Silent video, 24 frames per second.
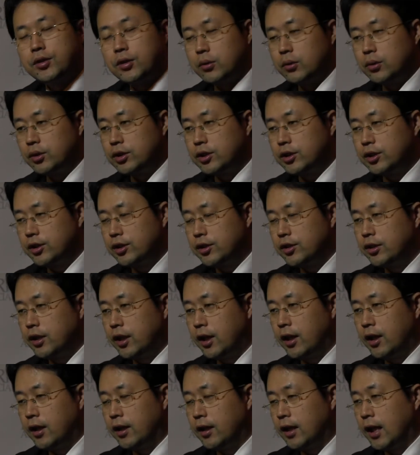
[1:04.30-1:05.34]
solutions.
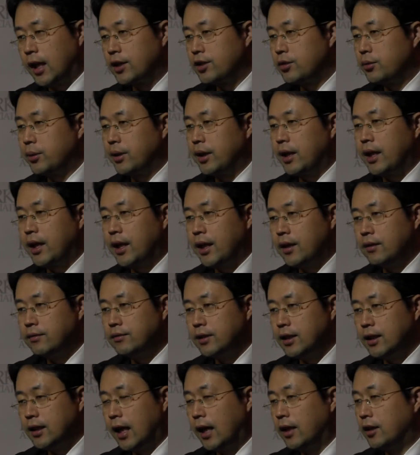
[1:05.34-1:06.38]
And last we
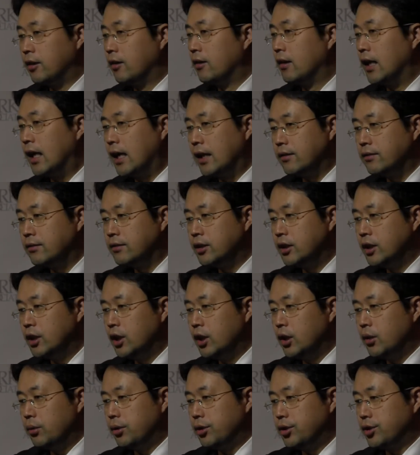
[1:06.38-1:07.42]
have uh, Ideal Life,
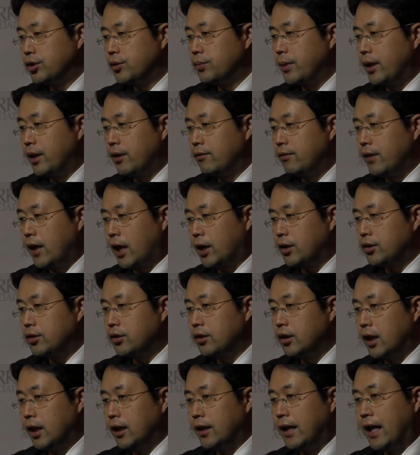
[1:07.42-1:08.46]
which is
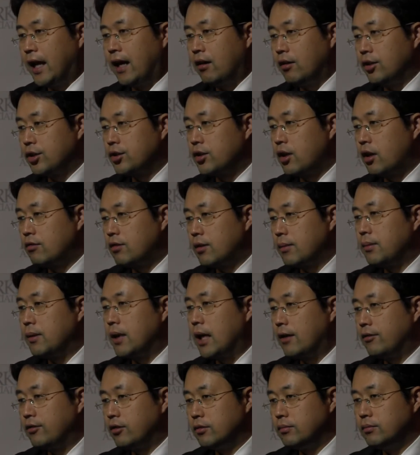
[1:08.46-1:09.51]
manufacturer and now a software
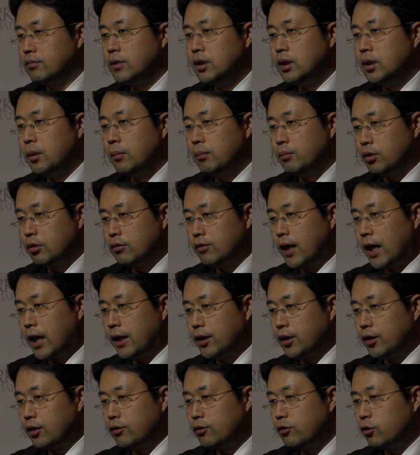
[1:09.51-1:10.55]
platform
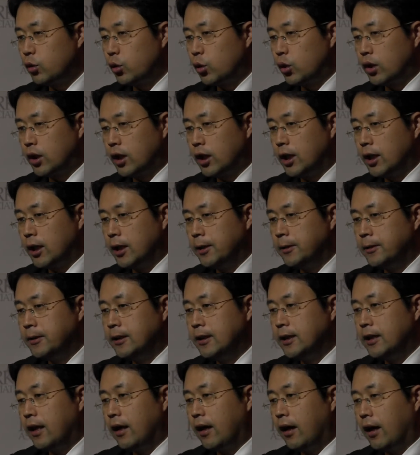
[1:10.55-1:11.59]
provider for uh,
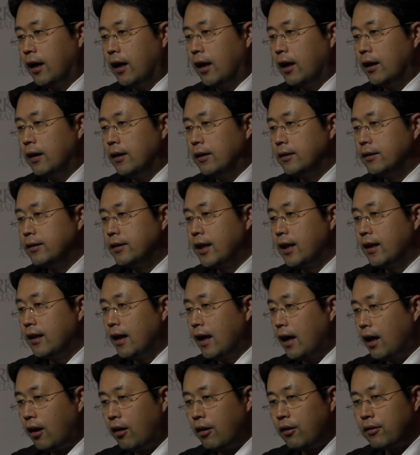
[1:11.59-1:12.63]
uh,
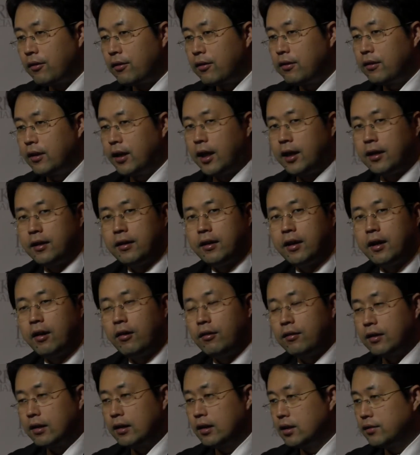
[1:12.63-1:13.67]
telehealth and
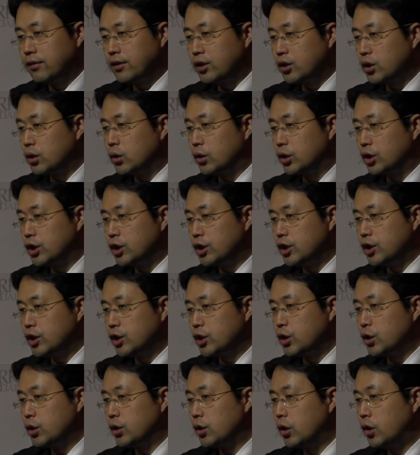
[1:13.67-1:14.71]
healthy living
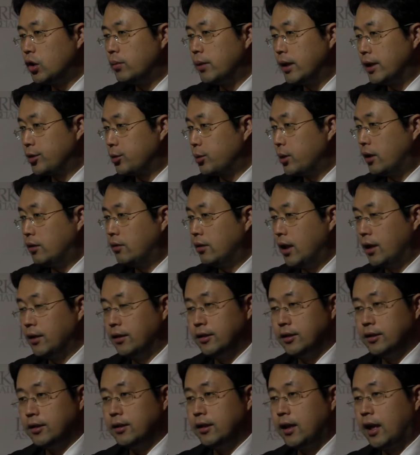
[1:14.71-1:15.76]
solutions to the home as well.
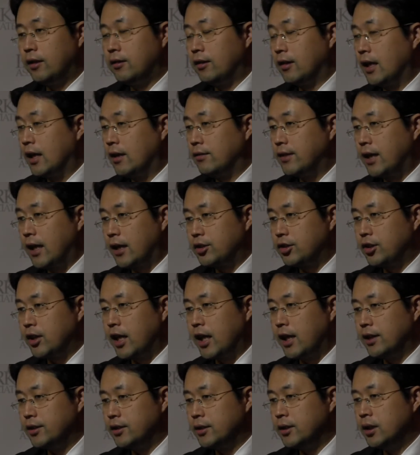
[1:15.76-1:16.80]
And uh, Life actually
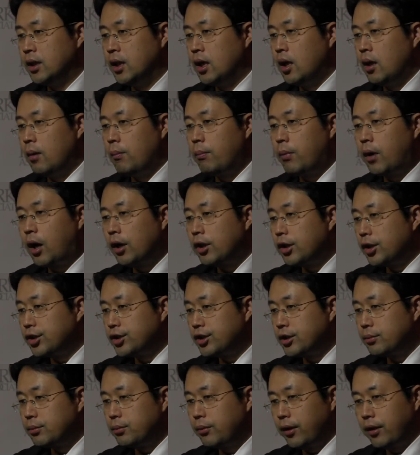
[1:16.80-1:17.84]
has a
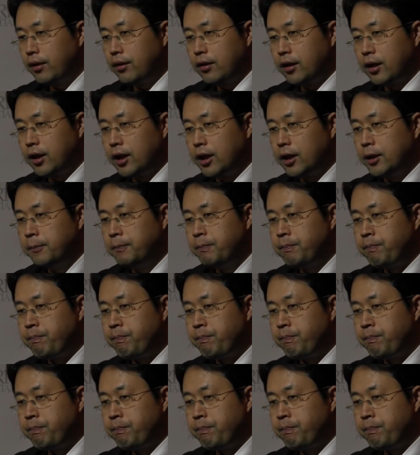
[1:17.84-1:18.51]
partnership with the uh,